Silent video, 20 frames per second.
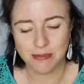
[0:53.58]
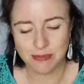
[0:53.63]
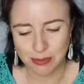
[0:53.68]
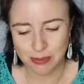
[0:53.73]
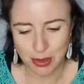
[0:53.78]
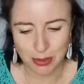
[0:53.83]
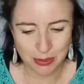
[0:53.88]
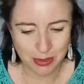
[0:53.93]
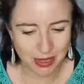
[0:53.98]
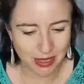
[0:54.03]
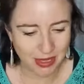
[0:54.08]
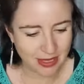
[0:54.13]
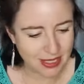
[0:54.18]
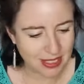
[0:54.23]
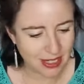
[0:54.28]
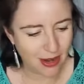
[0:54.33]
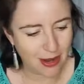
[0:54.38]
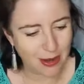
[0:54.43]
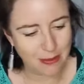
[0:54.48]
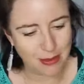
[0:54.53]
popular
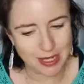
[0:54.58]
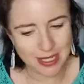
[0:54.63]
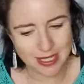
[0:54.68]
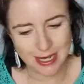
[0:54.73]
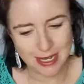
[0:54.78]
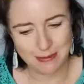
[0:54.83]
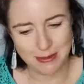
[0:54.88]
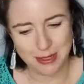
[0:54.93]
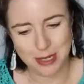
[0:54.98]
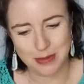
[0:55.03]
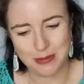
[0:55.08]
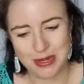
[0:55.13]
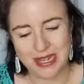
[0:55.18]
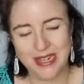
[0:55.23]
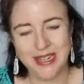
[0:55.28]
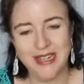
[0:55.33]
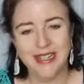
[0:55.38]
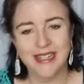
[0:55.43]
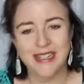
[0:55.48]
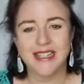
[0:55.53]
time. I seem to
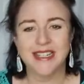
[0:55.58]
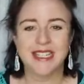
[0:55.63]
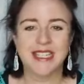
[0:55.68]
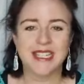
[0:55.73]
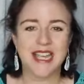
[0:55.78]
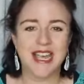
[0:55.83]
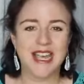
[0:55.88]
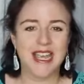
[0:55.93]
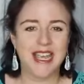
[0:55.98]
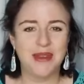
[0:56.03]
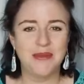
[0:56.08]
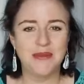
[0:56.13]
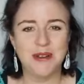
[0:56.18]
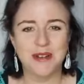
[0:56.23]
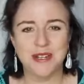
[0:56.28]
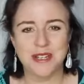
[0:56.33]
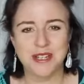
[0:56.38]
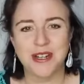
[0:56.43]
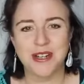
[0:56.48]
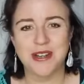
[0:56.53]
be saying
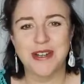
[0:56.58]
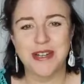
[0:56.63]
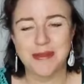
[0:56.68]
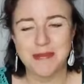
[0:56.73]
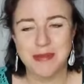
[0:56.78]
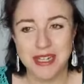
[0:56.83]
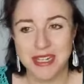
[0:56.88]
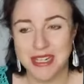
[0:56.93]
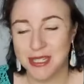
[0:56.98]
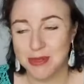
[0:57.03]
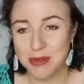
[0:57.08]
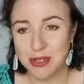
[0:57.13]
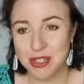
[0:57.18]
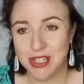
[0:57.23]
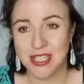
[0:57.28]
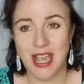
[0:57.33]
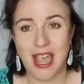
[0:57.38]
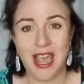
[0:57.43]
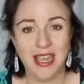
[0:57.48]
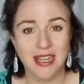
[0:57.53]
what time it is, which
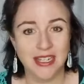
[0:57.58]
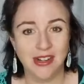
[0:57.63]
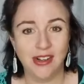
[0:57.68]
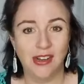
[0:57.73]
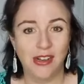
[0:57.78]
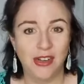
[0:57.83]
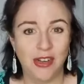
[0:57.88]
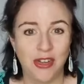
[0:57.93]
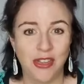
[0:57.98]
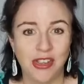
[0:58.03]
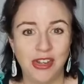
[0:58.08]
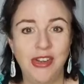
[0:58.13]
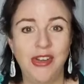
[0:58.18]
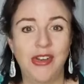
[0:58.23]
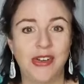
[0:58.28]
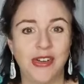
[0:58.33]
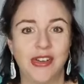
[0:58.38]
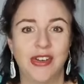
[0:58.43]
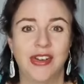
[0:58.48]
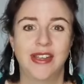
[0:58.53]
is 8 o'clock on the
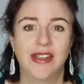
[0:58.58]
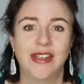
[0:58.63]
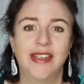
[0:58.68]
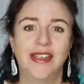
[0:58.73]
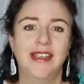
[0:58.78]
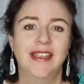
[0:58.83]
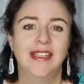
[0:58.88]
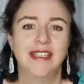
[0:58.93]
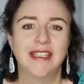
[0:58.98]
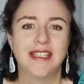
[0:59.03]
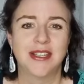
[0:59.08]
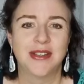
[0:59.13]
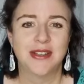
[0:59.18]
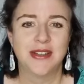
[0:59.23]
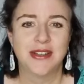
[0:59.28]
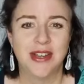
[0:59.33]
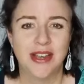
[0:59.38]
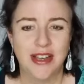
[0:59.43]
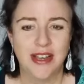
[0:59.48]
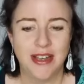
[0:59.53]
dot. So
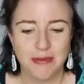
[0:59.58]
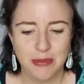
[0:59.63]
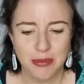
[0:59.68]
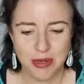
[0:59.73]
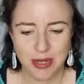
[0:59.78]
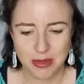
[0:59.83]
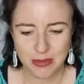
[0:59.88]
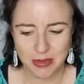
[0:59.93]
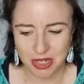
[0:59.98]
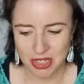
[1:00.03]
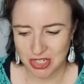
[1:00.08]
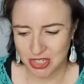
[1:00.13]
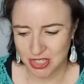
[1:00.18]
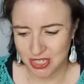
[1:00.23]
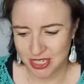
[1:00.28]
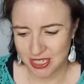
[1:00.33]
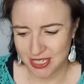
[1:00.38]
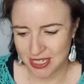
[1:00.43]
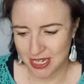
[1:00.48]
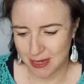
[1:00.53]
I'm pretty much
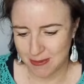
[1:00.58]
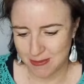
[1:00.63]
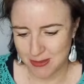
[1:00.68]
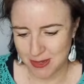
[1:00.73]
the same